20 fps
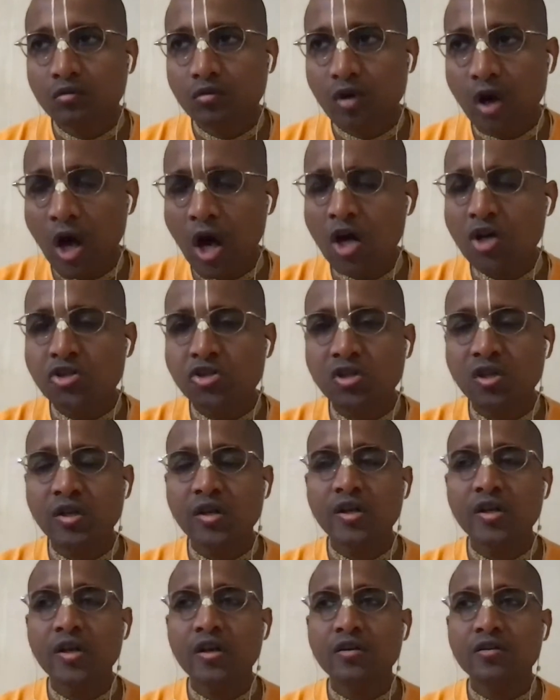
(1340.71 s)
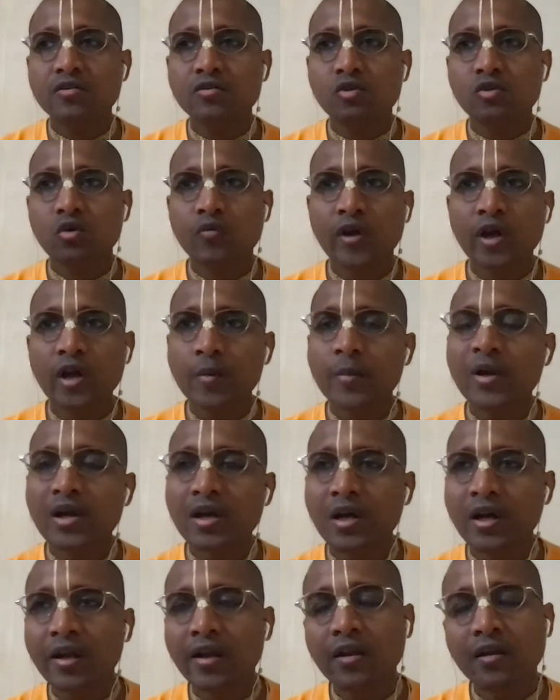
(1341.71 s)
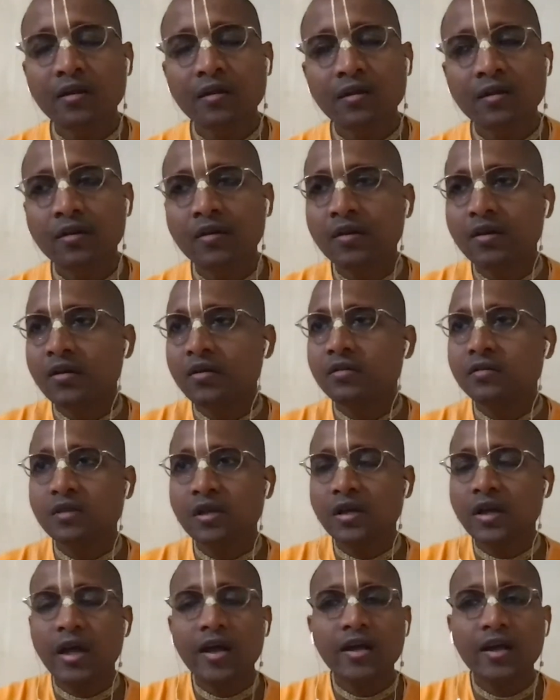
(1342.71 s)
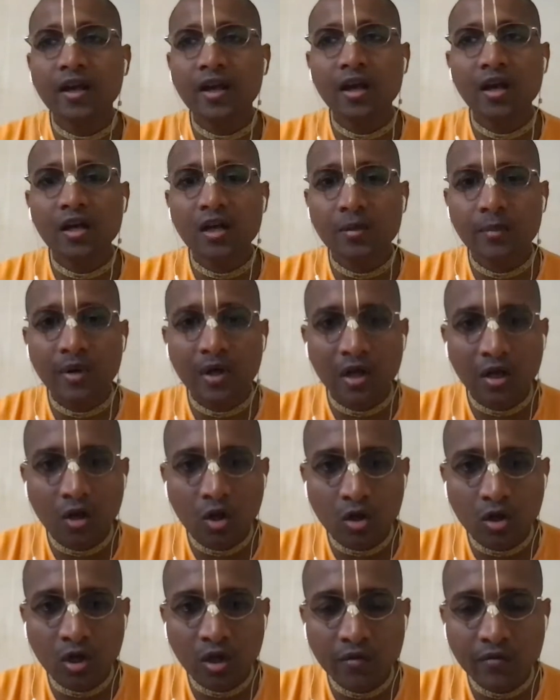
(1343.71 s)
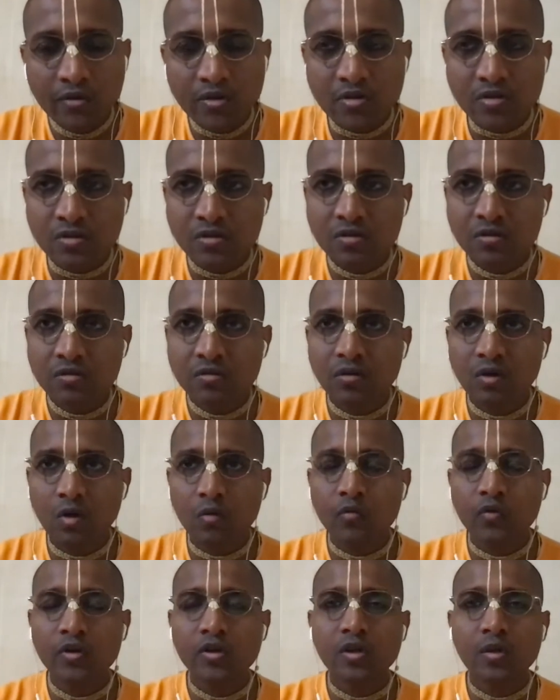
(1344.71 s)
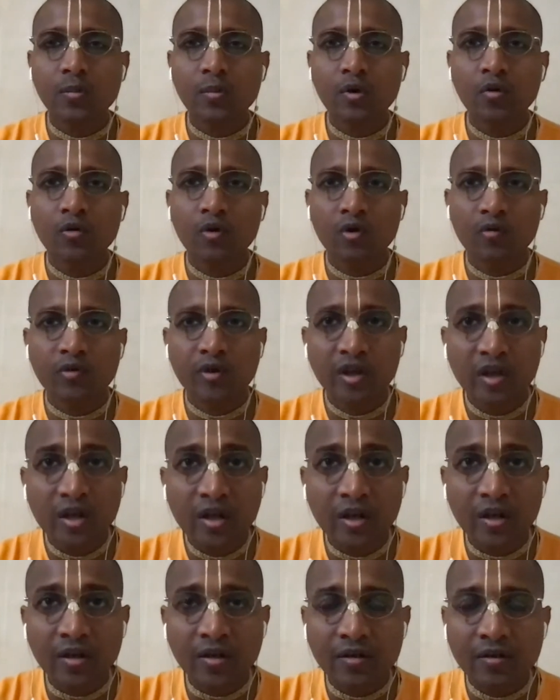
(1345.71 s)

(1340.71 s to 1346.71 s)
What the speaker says: harshly and so vehemently that Kaikeyi ultimately got convinced of when the power of hearing